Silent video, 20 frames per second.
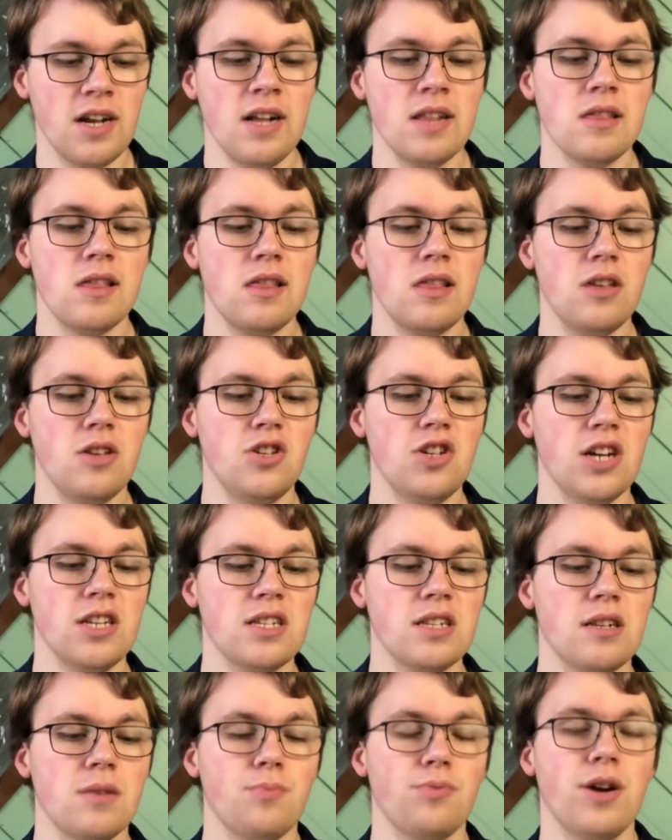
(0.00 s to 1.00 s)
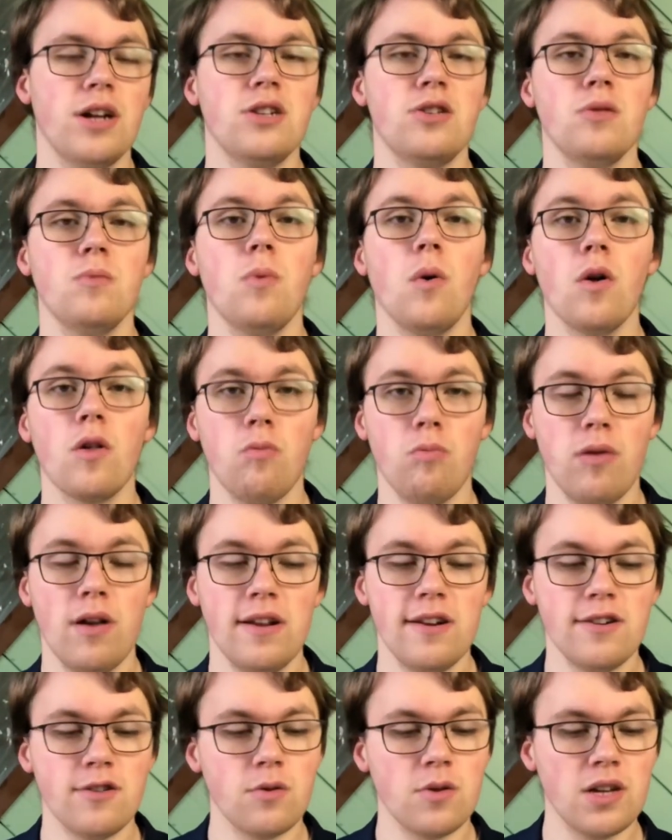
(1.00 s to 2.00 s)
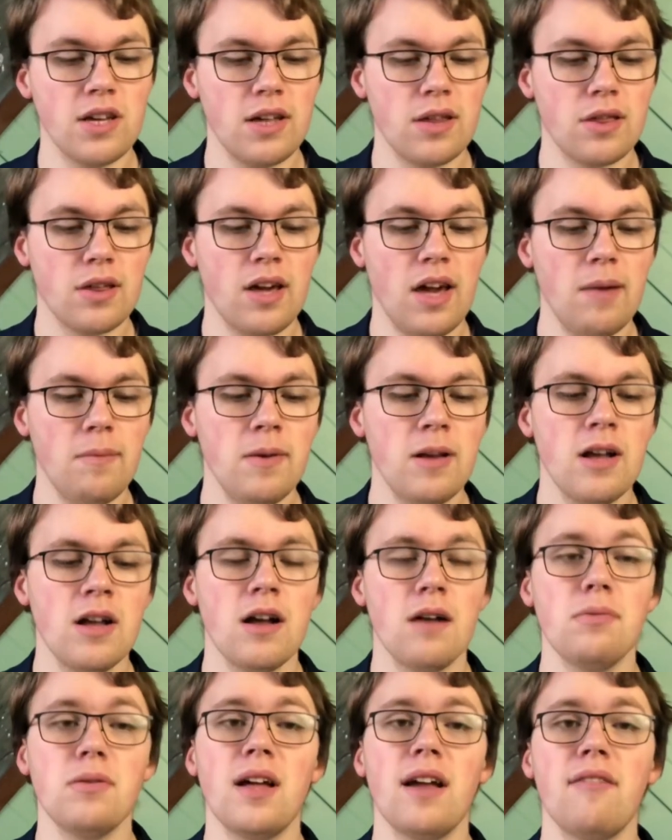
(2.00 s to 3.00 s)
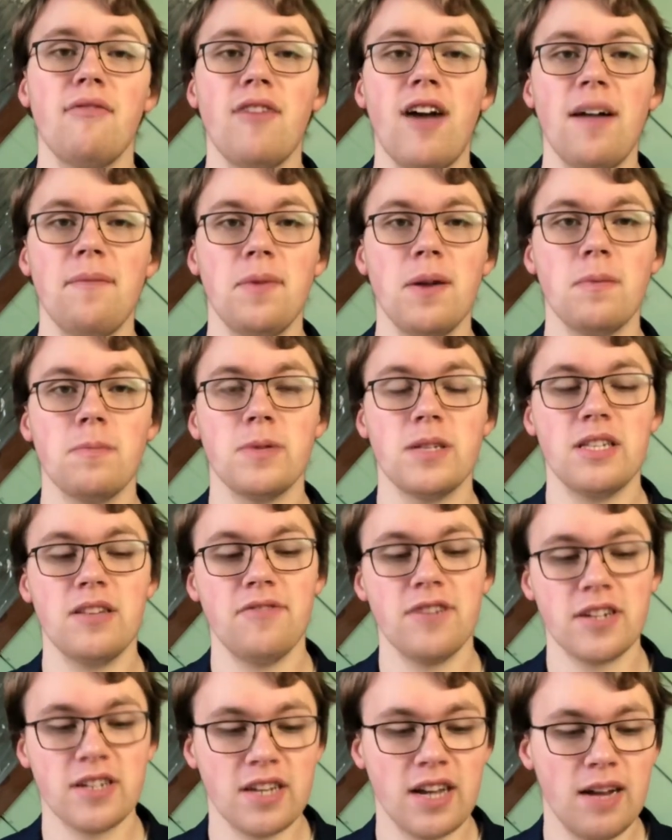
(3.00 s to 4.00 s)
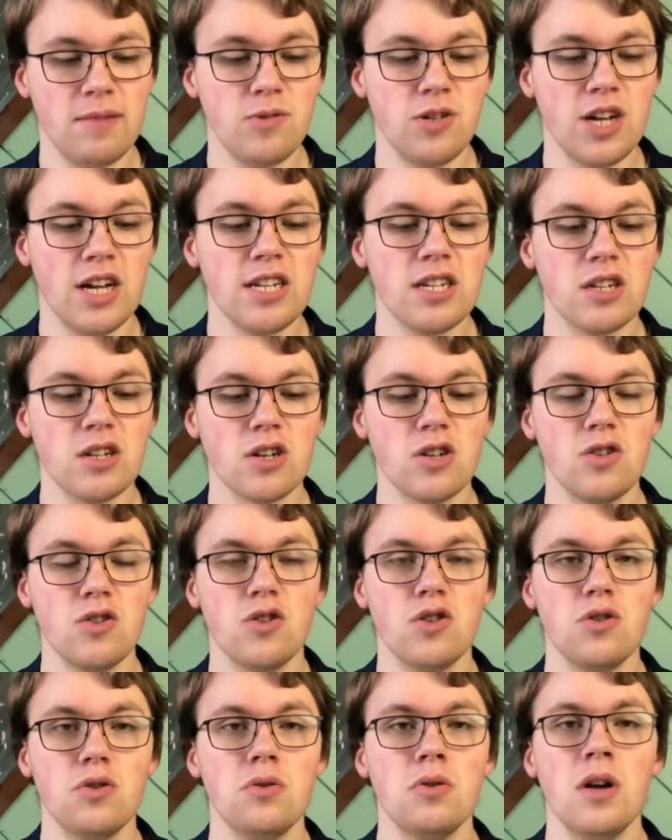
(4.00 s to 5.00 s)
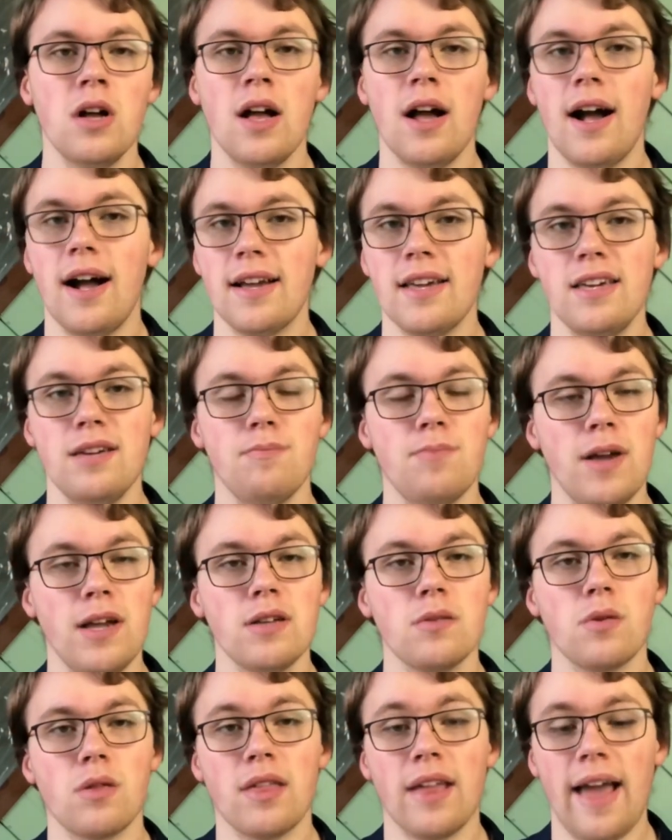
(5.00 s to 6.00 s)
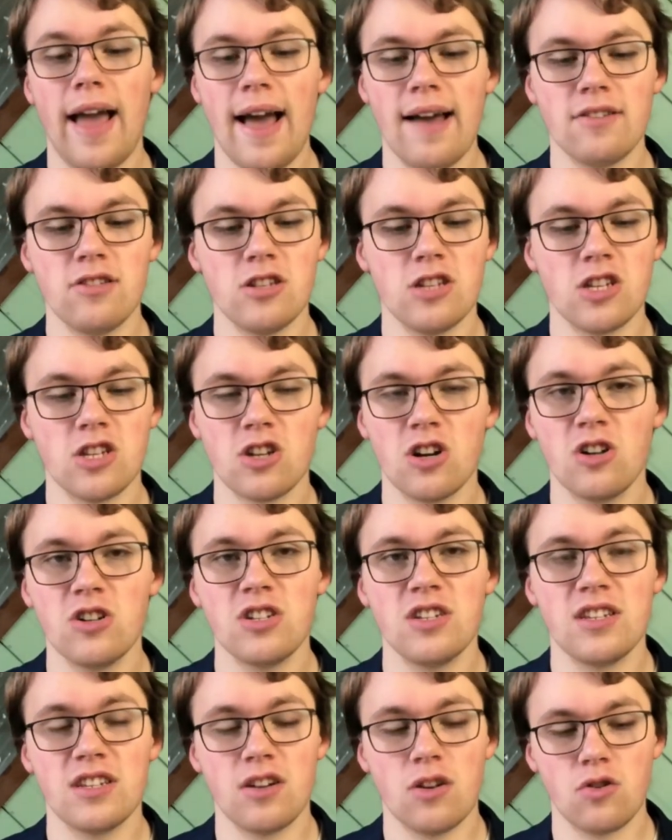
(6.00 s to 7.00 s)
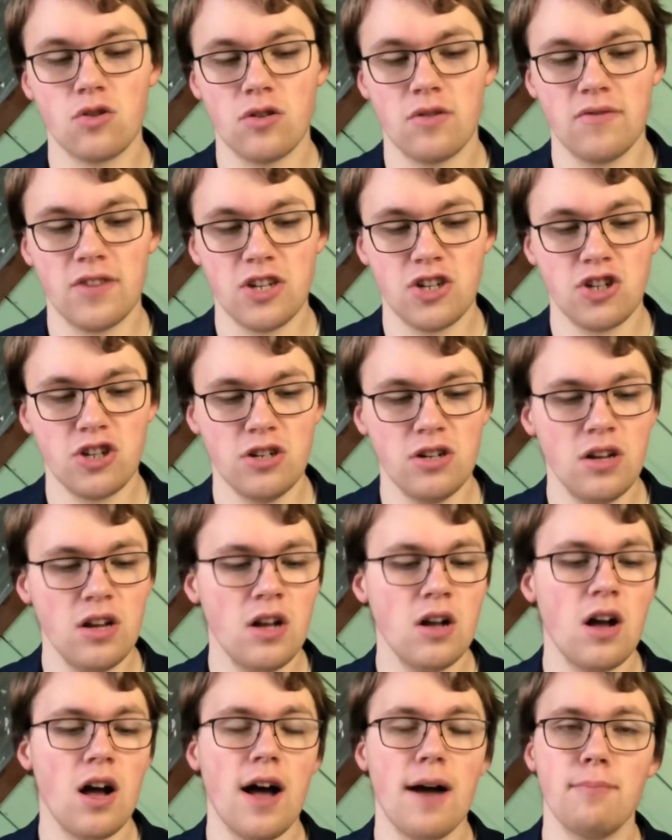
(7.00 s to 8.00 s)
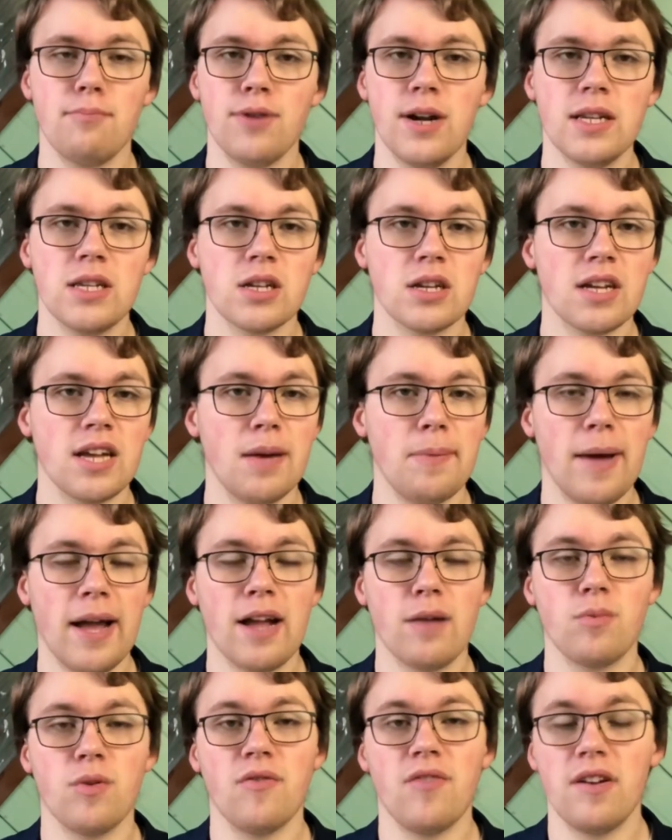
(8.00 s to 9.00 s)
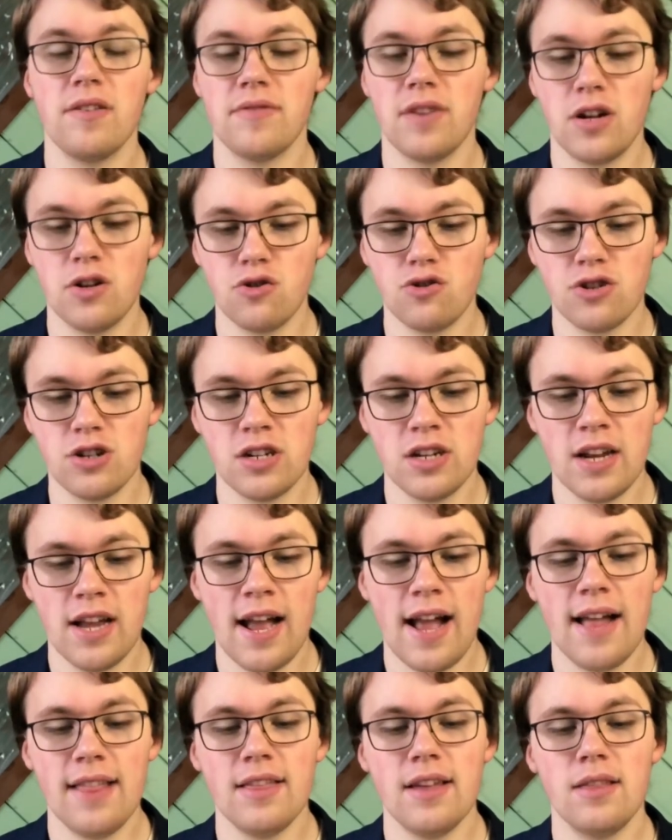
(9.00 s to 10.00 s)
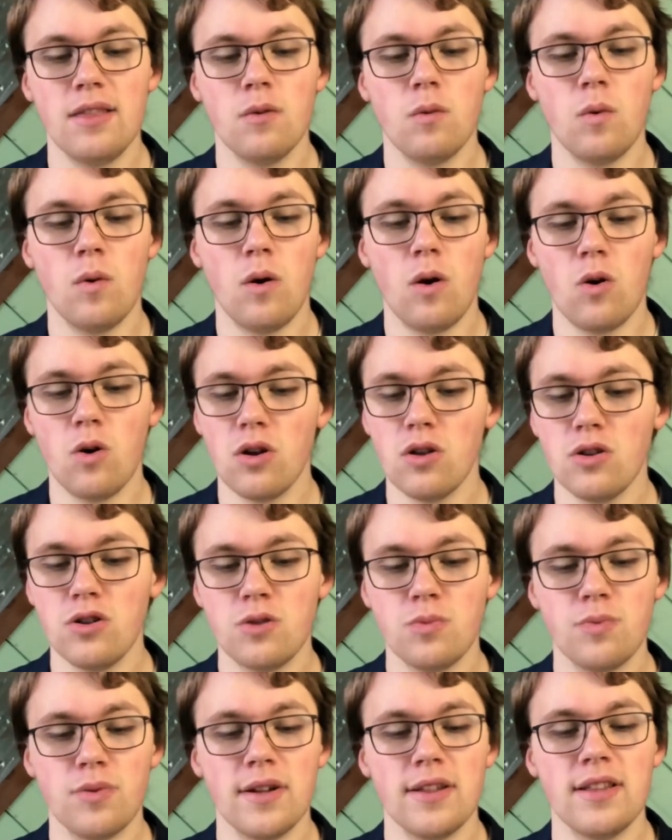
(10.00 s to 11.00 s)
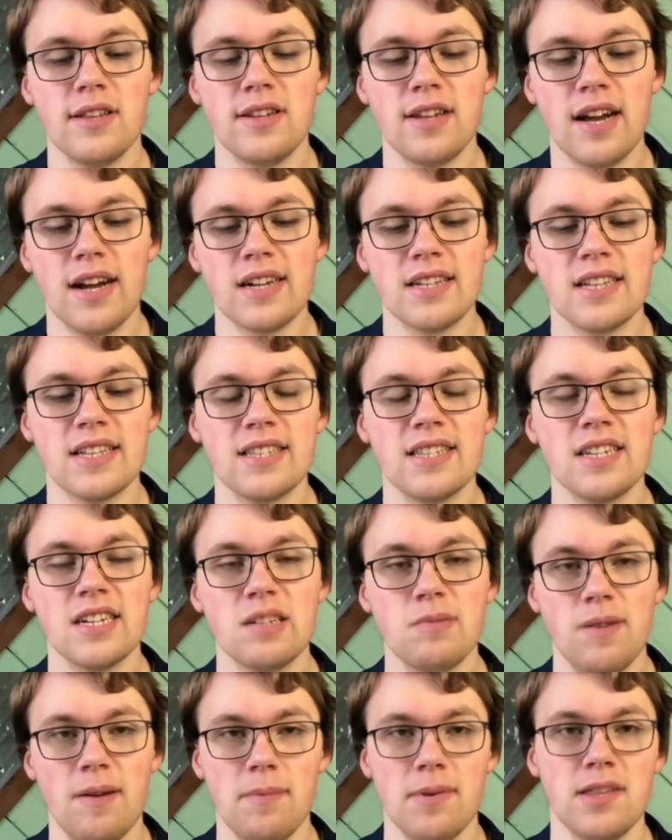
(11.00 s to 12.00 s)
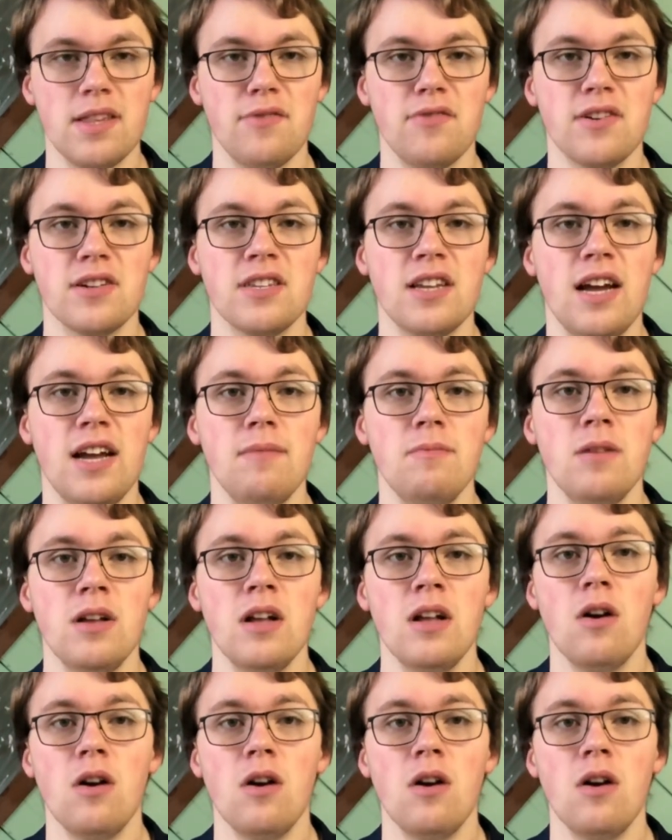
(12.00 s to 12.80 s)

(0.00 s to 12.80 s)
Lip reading: Then the Jets and the Preds, who both play their 20th game, play at 5 p.m. Pacific time. Jets looking to keep pace with the Avs and the Stars in the Central Division. Preds looking to get back up to 500. And then the Oilers play the Ducks at 6 p.m. Pacific time.